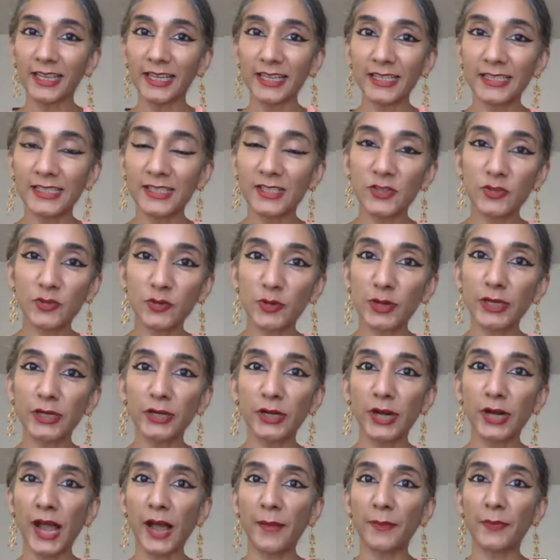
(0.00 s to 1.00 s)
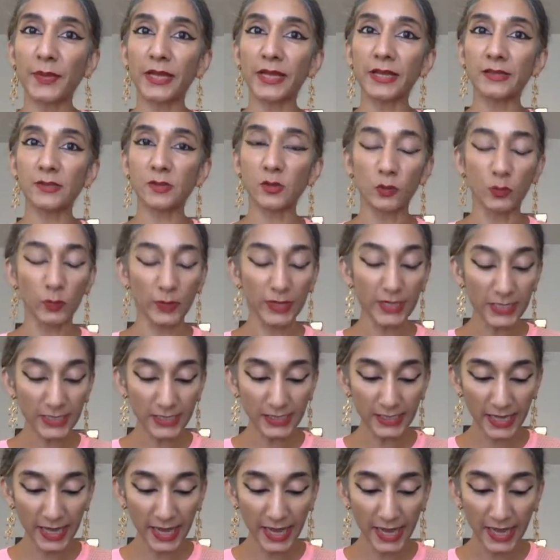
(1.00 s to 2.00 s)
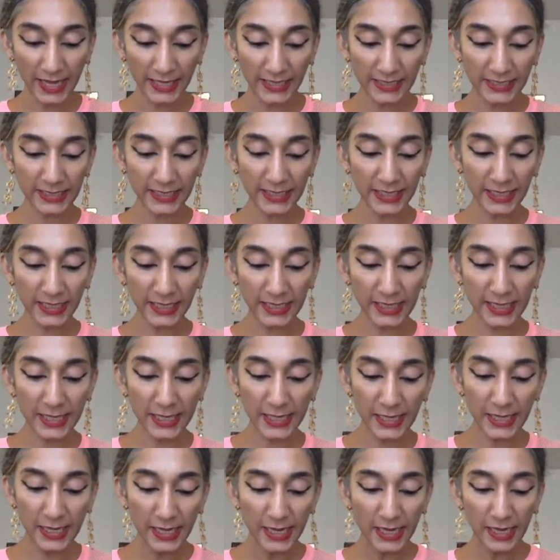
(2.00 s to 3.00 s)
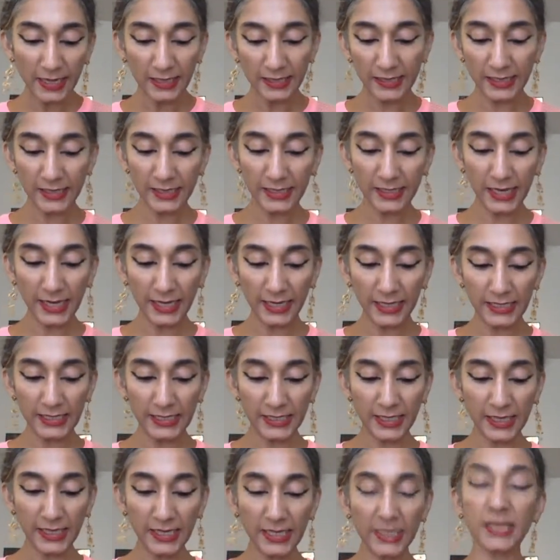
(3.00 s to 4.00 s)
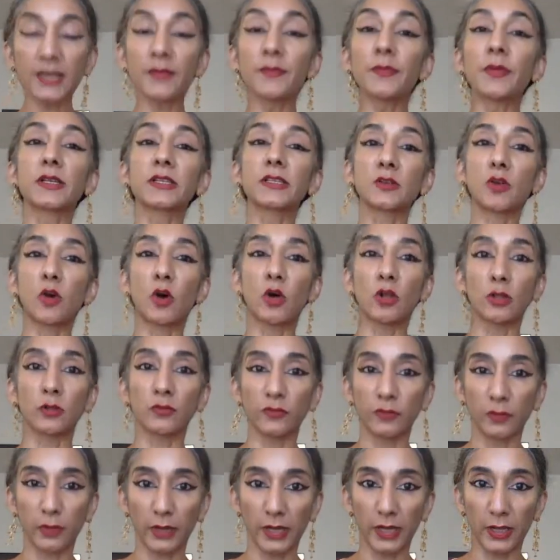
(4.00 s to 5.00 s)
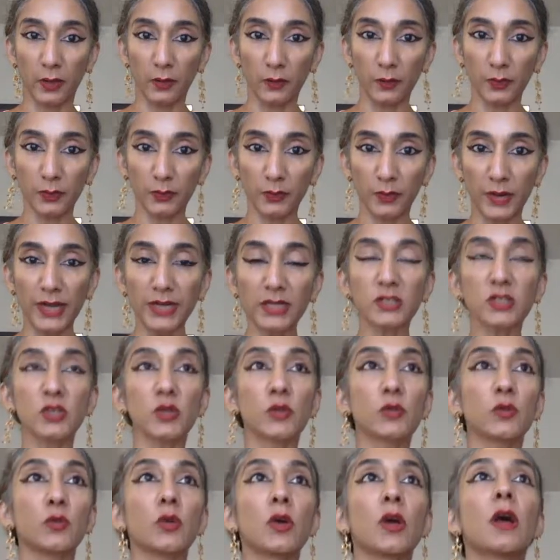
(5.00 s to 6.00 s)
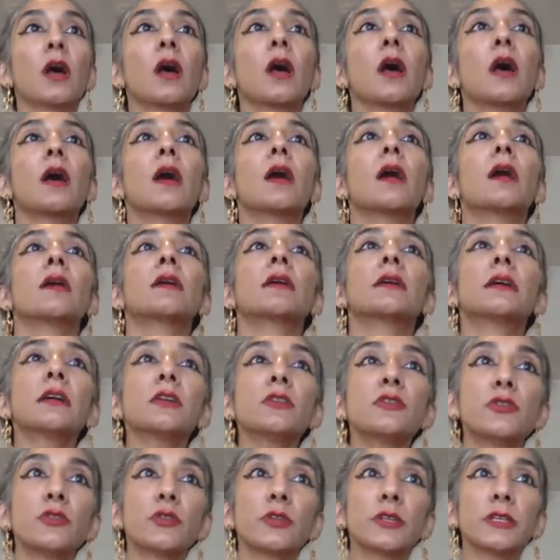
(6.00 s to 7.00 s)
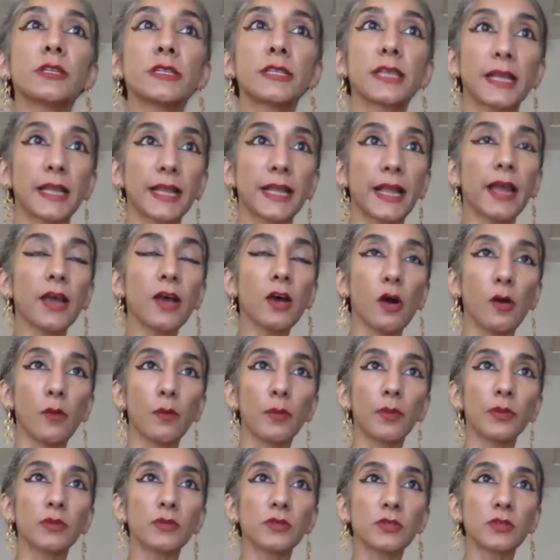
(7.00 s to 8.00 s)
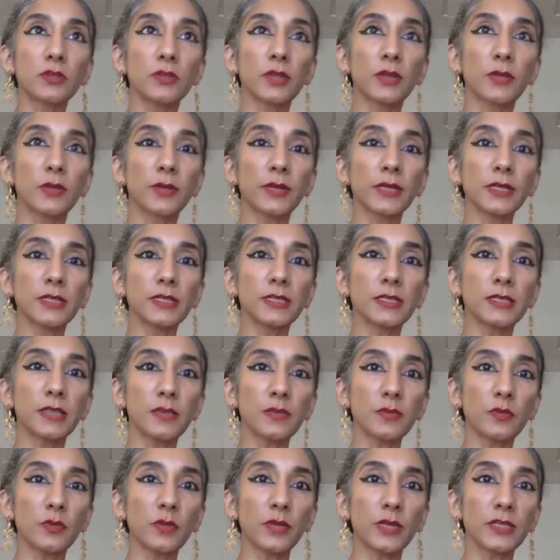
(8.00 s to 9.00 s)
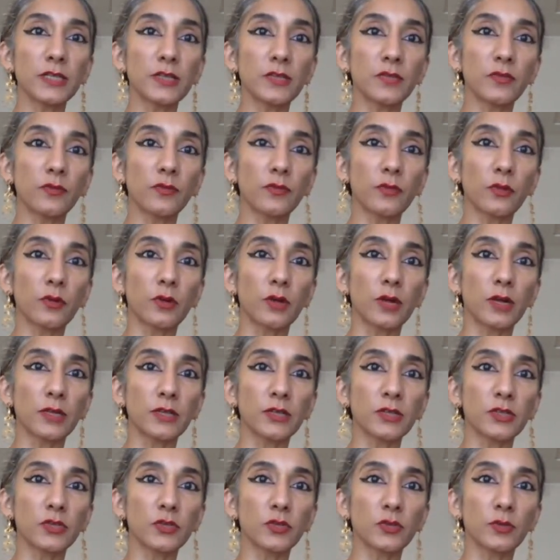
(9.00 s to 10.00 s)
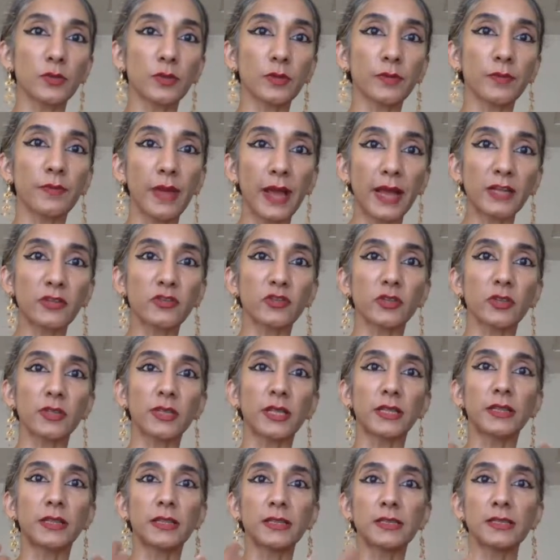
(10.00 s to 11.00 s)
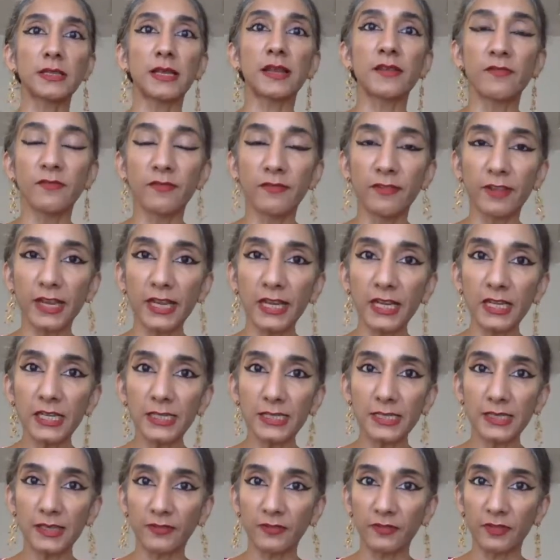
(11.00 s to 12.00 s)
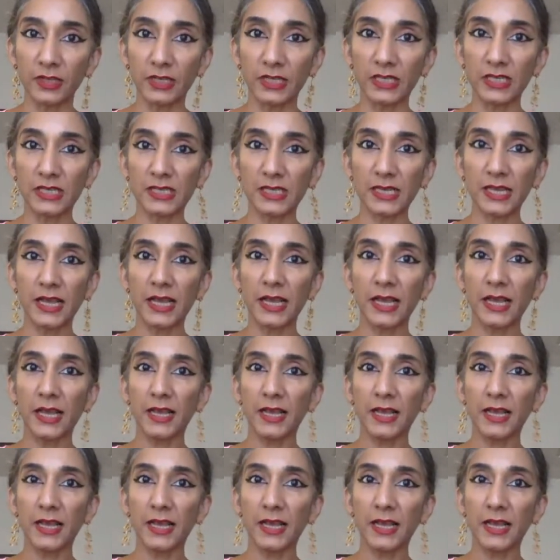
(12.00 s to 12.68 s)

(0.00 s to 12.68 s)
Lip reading: is trigger happy as always, and he decides that he must call for help, right? So Gertrude is saying help. So there is some reason for us to imagine that this invasiveness